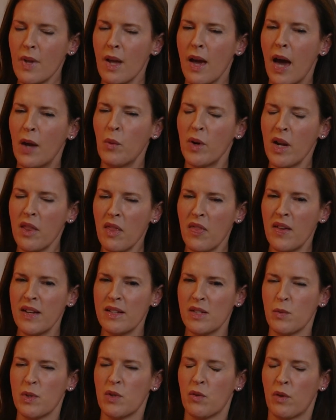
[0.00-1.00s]
And one of the
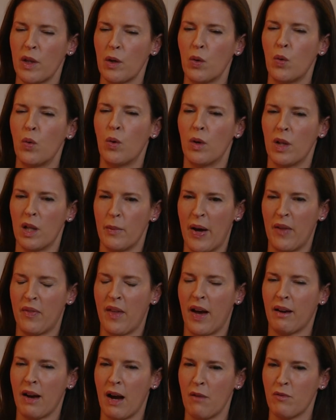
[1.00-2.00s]
things that was really cool about
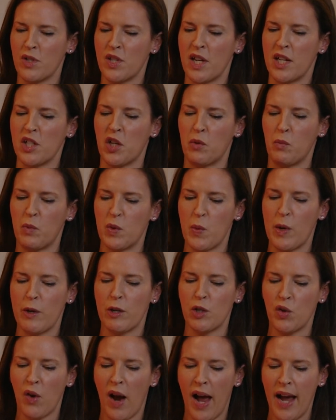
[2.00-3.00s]
that conversation was we
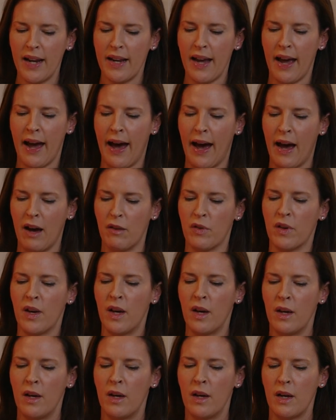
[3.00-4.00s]
were trying to have
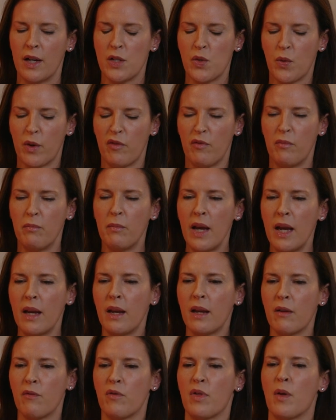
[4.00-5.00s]
a sort of
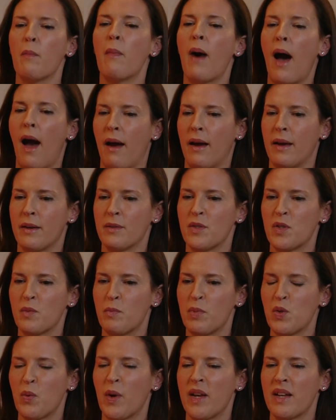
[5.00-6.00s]
meeting of the minds
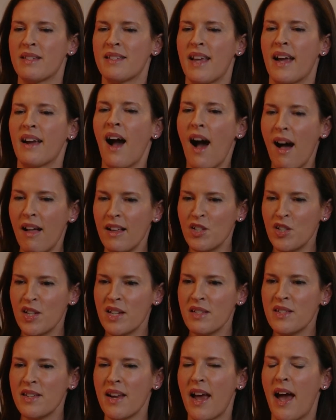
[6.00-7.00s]
between a
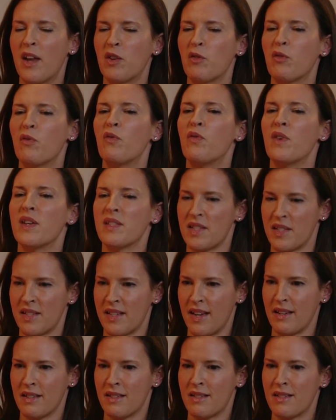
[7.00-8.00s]
psychologist and a
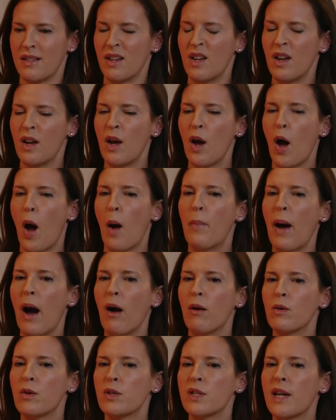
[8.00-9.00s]
physicist
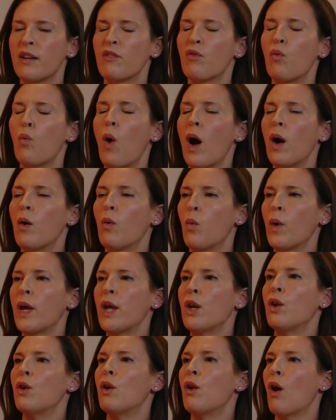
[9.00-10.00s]
about kind of what
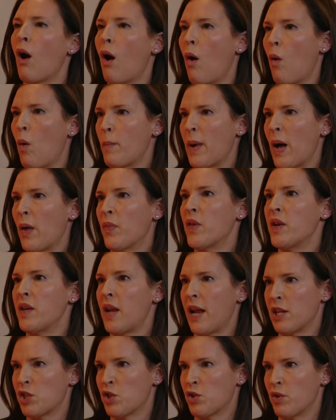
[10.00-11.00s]
we know about the
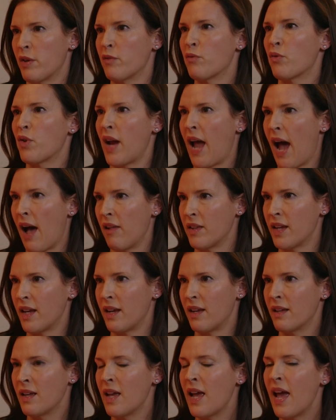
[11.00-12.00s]
nature of
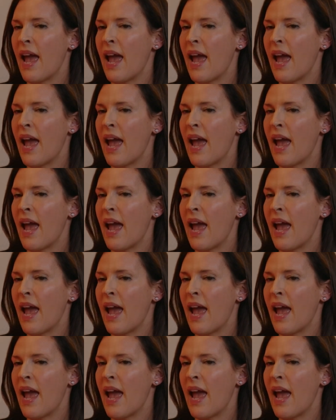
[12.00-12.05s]
reality.